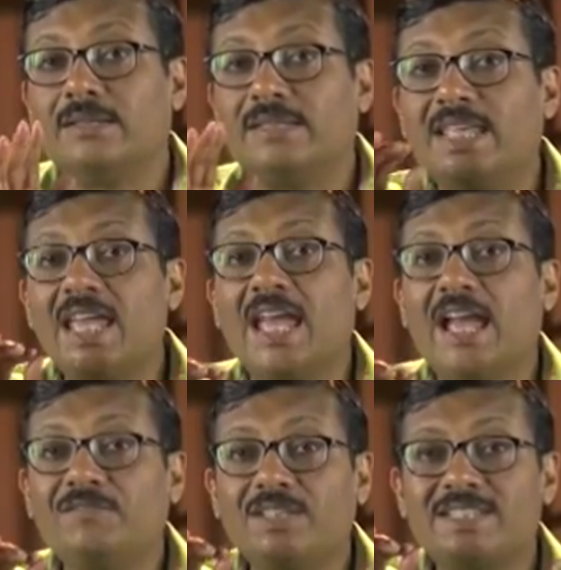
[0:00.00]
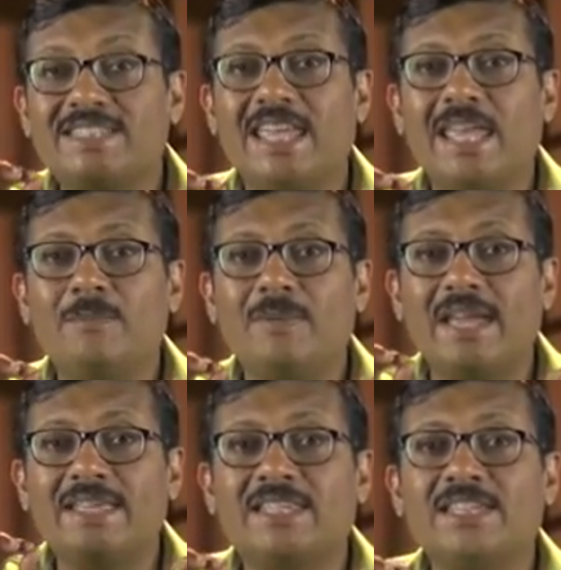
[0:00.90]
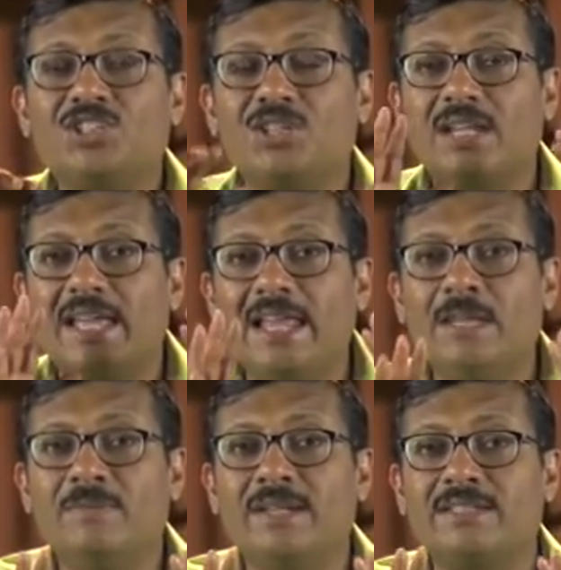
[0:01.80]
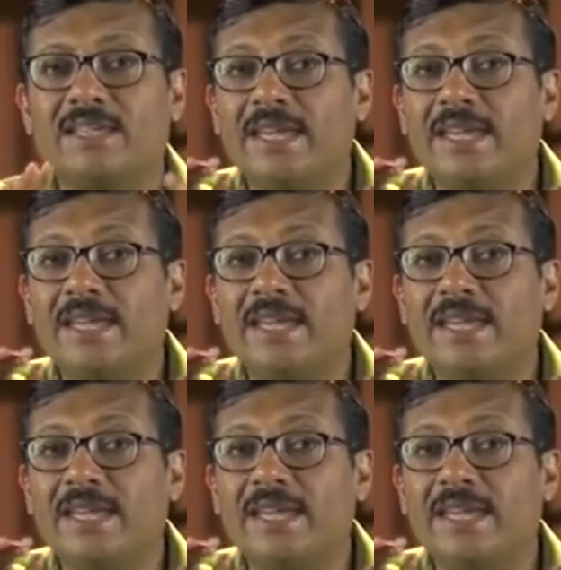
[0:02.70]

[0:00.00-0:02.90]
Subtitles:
They have the same essential elements,